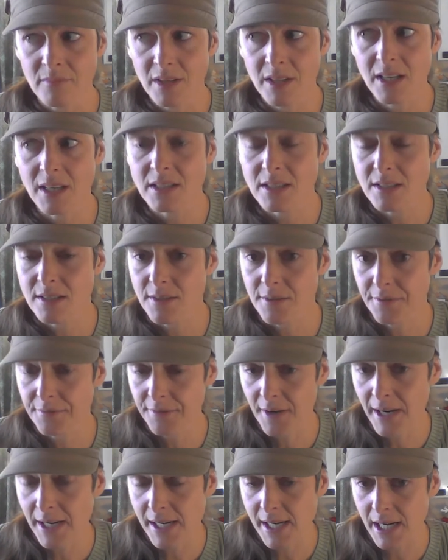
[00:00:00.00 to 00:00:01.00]
it's
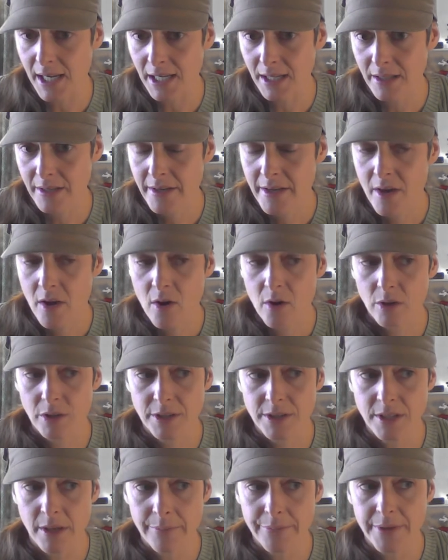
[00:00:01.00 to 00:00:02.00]
defining or
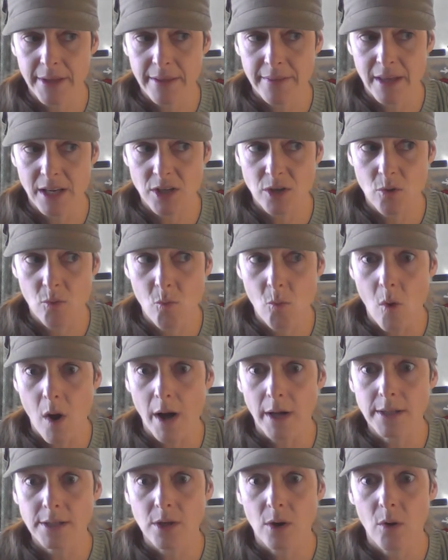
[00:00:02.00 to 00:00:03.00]
something that you
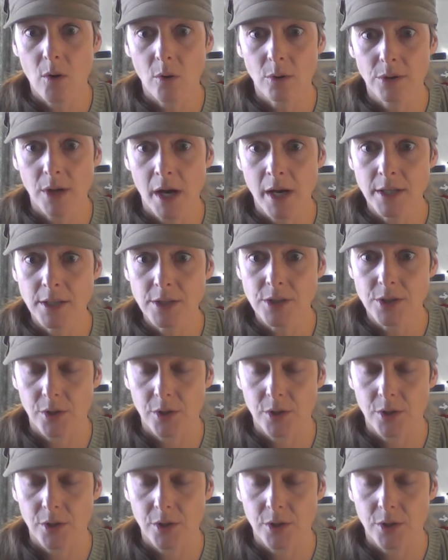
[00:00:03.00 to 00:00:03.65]
want to hold on